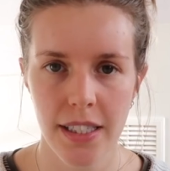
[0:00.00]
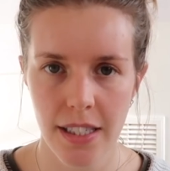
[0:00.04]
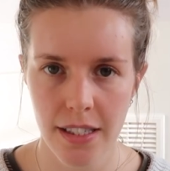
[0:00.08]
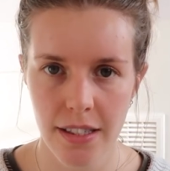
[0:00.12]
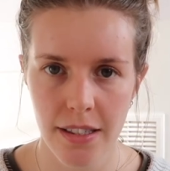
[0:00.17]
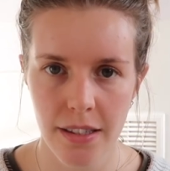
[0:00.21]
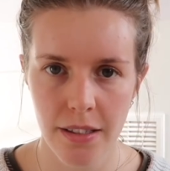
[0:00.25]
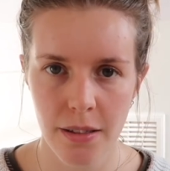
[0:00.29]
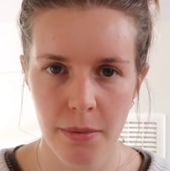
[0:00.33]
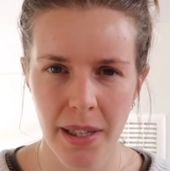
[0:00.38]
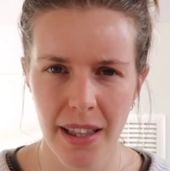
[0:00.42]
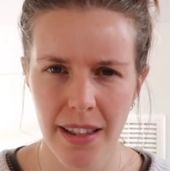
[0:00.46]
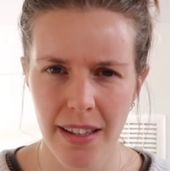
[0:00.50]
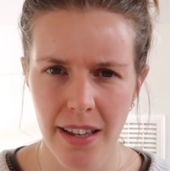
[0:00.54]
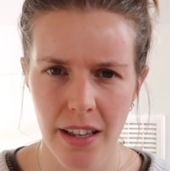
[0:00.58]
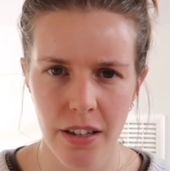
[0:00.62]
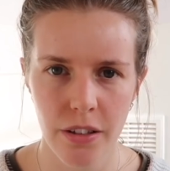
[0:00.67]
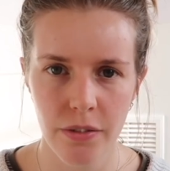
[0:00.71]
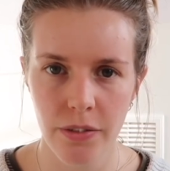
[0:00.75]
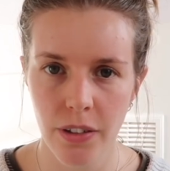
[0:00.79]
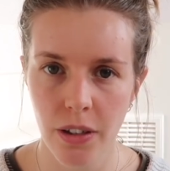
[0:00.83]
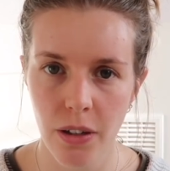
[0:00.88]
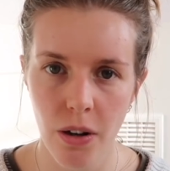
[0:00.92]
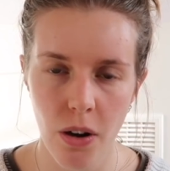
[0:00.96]
system at the
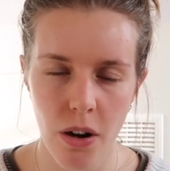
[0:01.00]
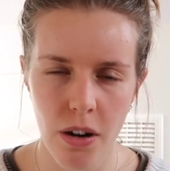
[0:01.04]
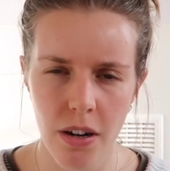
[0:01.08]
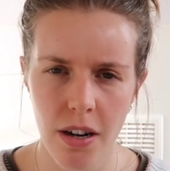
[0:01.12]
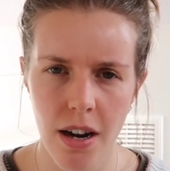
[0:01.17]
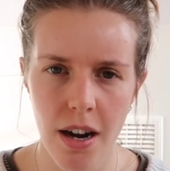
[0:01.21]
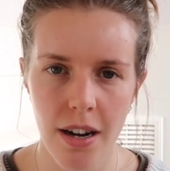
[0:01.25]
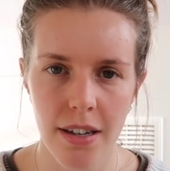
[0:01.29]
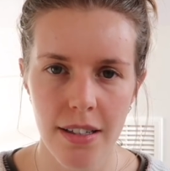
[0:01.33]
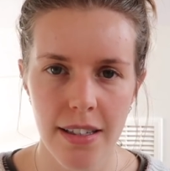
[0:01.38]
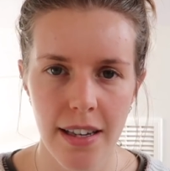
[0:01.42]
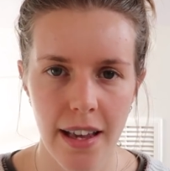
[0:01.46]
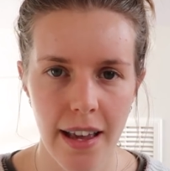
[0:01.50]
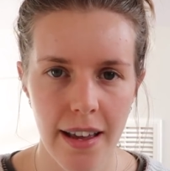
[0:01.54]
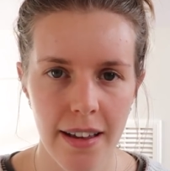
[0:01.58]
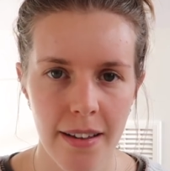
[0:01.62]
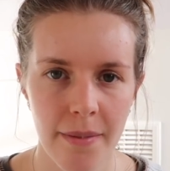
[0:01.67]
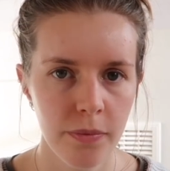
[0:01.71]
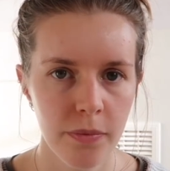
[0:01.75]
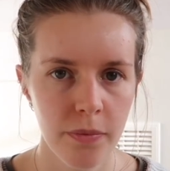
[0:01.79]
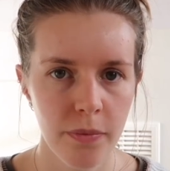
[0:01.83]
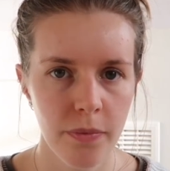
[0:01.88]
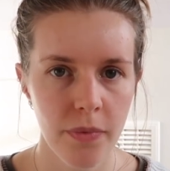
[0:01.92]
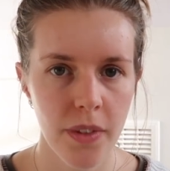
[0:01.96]
end of a long, hard
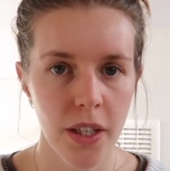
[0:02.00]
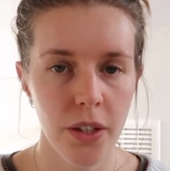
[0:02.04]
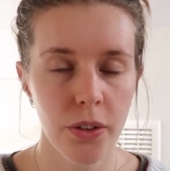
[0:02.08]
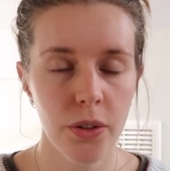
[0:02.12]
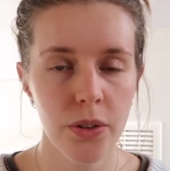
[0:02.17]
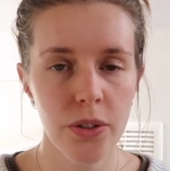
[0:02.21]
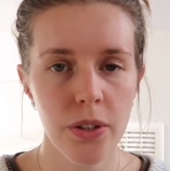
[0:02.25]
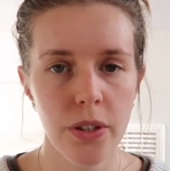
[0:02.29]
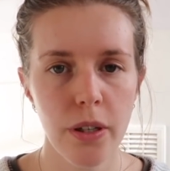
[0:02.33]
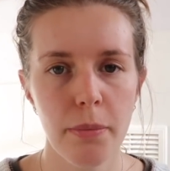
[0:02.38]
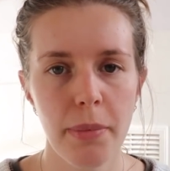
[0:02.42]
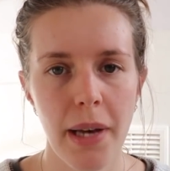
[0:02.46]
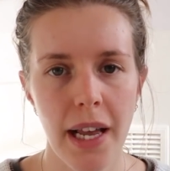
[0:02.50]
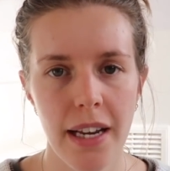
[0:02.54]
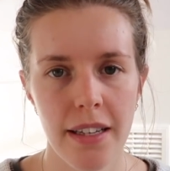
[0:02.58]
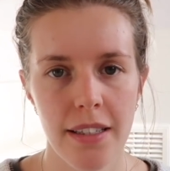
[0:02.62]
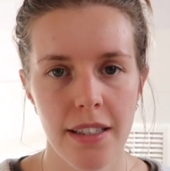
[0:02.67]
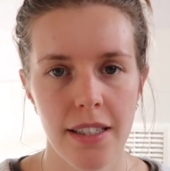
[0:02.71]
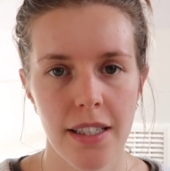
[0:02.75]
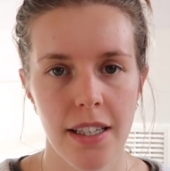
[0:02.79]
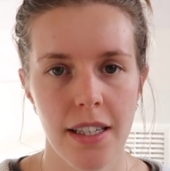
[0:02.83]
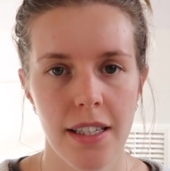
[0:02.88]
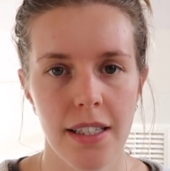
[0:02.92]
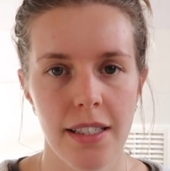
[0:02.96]
day. It also
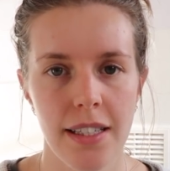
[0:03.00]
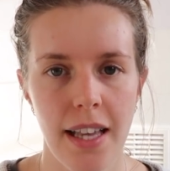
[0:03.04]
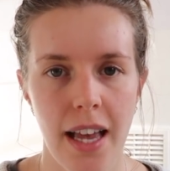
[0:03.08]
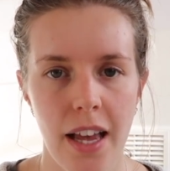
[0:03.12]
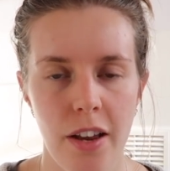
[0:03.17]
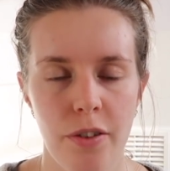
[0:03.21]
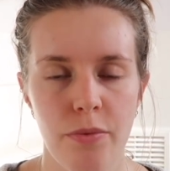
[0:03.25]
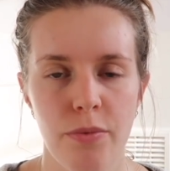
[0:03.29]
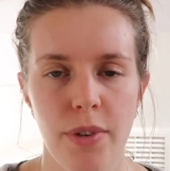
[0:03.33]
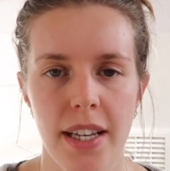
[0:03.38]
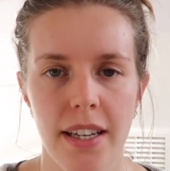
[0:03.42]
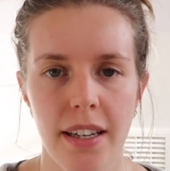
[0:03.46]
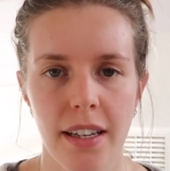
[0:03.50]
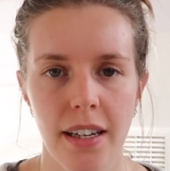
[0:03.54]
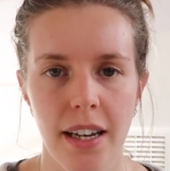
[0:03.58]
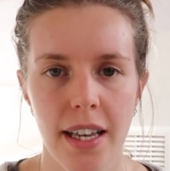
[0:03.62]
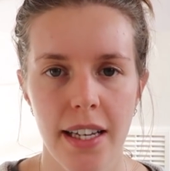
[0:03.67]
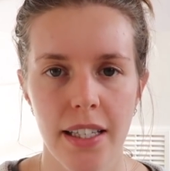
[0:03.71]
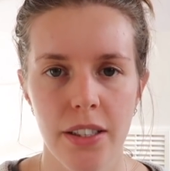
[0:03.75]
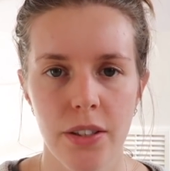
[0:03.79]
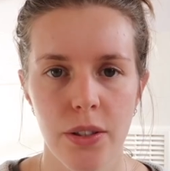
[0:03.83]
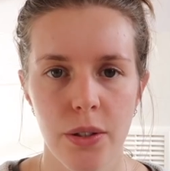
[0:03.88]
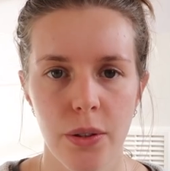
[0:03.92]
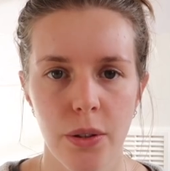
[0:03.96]
balances and
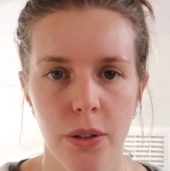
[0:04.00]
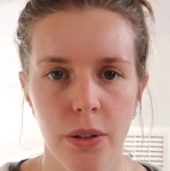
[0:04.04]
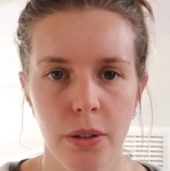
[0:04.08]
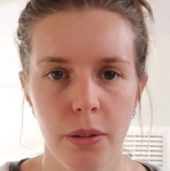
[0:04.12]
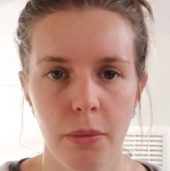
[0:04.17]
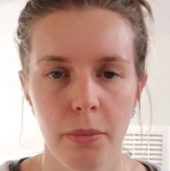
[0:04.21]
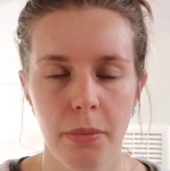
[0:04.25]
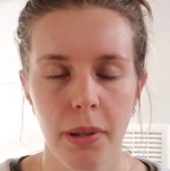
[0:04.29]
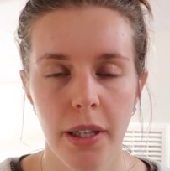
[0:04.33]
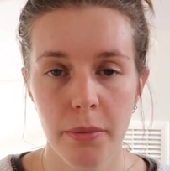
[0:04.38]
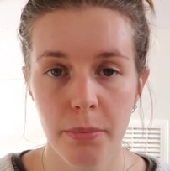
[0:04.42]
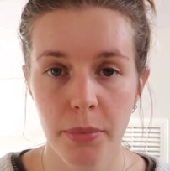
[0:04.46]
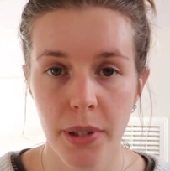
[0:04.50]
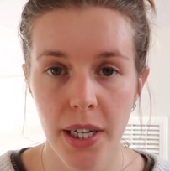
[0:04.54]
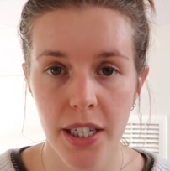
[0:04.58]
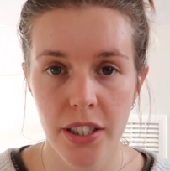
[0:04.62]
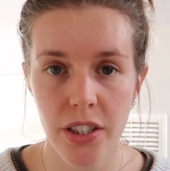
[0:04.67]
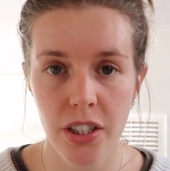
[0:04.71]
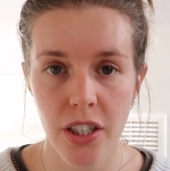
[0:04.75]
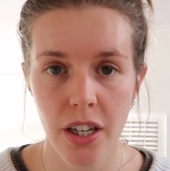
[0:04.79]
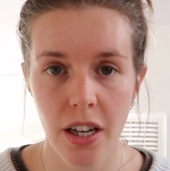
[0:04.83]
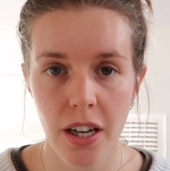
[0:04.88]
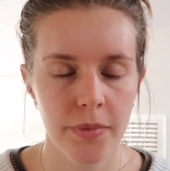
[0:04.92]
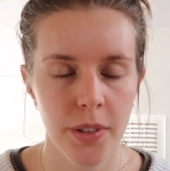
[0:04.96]
regulates your blood
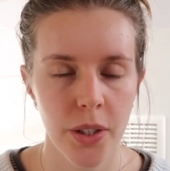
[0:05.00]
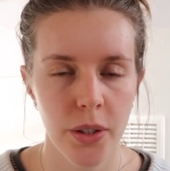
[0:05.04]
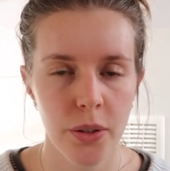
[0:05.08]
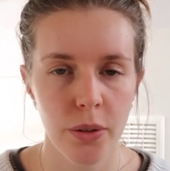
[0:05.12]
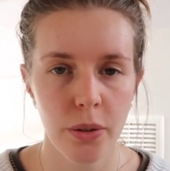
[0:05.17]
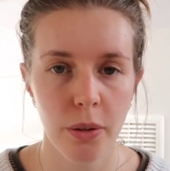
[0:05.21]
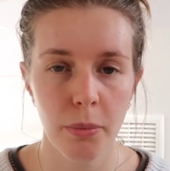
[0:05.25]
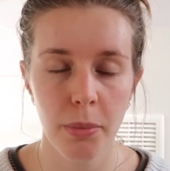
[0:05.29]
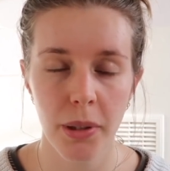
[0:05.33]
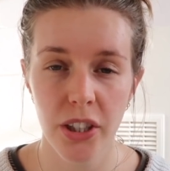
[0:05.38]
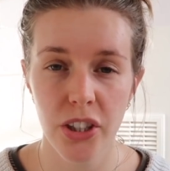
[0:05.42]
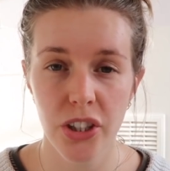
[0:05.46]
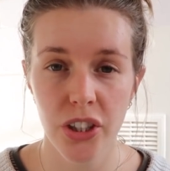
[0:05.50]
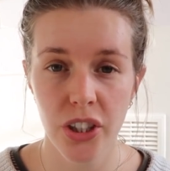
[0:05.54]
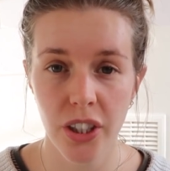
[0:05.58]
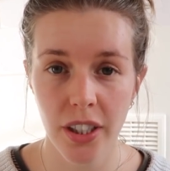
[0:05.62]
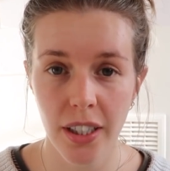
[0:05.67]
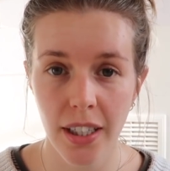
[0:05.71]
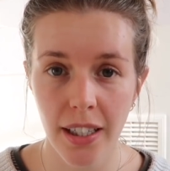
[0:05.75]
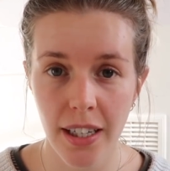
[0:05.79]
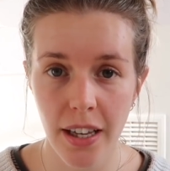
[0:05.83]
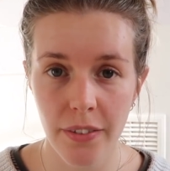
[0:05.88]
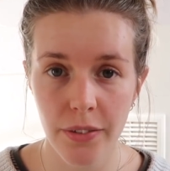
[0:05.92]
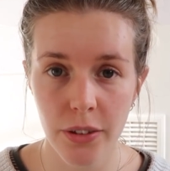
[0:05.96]
pressure, your blood
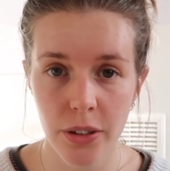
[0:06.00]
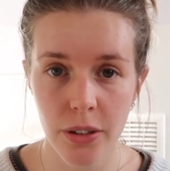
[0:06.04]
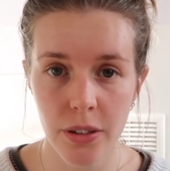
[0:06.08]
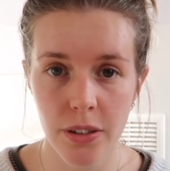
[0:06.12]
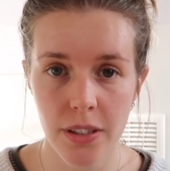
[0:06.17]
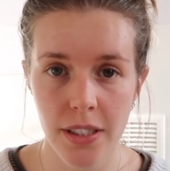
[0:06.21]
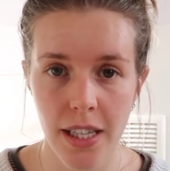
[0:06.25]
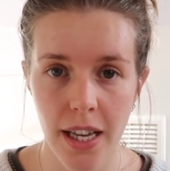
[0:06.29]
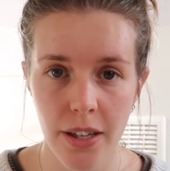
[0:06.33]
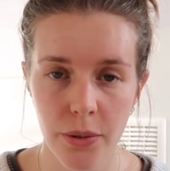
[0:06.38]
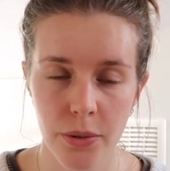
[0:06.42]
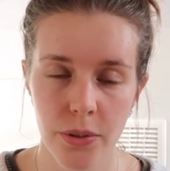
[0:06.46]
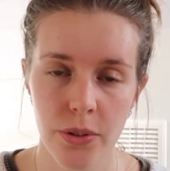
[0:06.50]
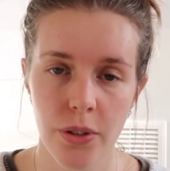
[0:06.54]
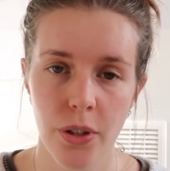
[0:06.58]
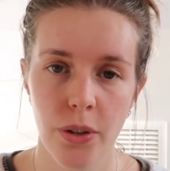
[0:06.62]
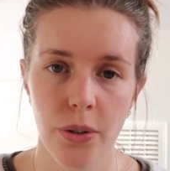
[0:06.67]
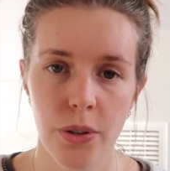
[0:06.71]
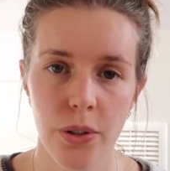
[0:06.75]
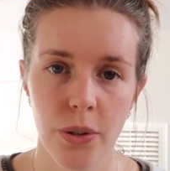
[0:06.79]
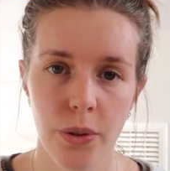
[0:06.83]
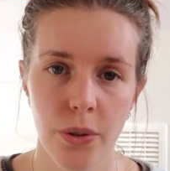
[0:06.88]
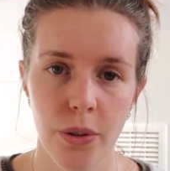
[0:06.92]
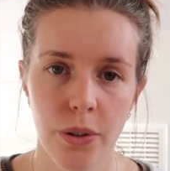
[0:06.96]
sugar levels, and
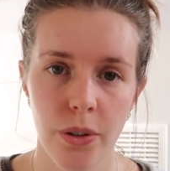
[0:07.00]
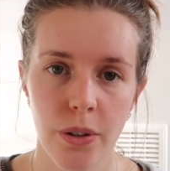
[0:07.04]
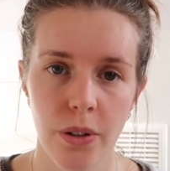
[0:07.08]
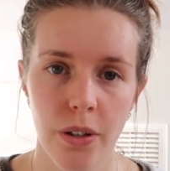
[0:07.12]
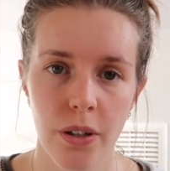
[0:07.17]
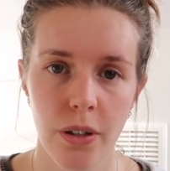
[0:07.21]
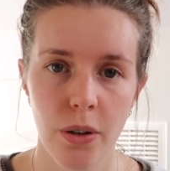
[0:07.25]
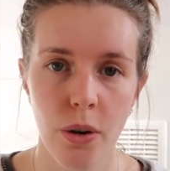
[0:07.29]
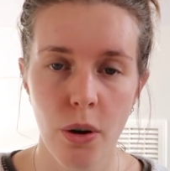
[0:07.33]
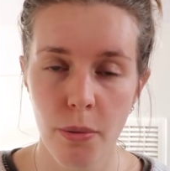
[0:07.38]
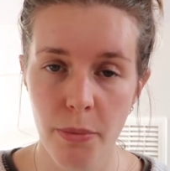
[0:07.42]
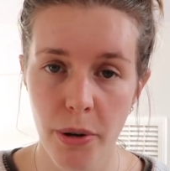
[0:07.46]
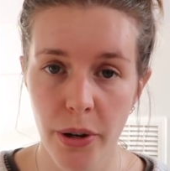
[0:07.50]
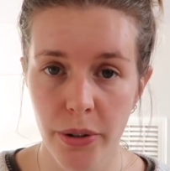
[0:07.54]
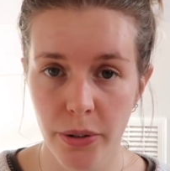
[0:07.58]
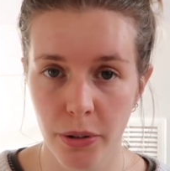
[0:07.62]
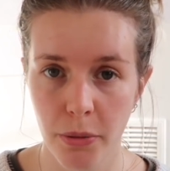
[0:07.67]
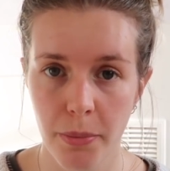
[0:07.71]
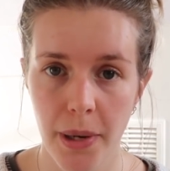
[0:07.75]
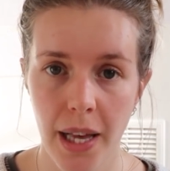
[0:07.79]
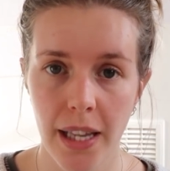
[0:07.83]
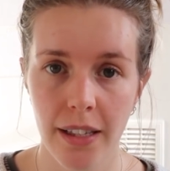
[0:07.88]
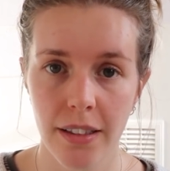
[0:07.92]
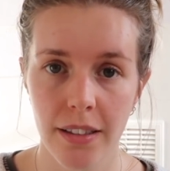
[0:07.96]
also your
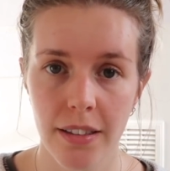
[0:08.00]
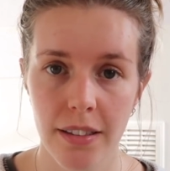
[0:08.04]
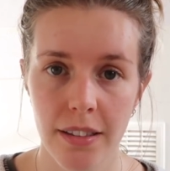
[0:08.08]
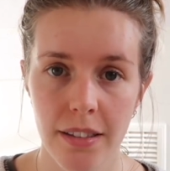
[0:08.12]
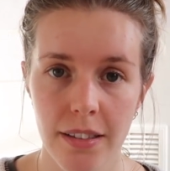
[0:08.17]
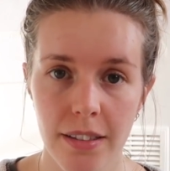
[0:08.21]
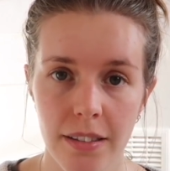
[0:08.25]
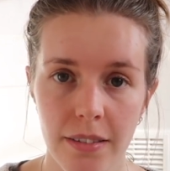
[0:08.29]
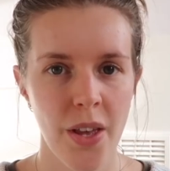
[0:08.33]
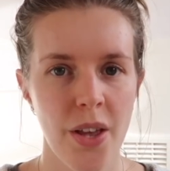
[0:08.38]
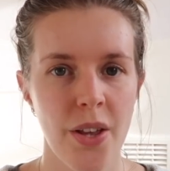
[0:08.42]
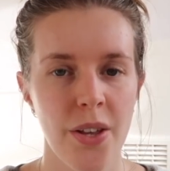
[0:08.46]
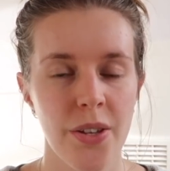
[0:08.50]
hormonal balance.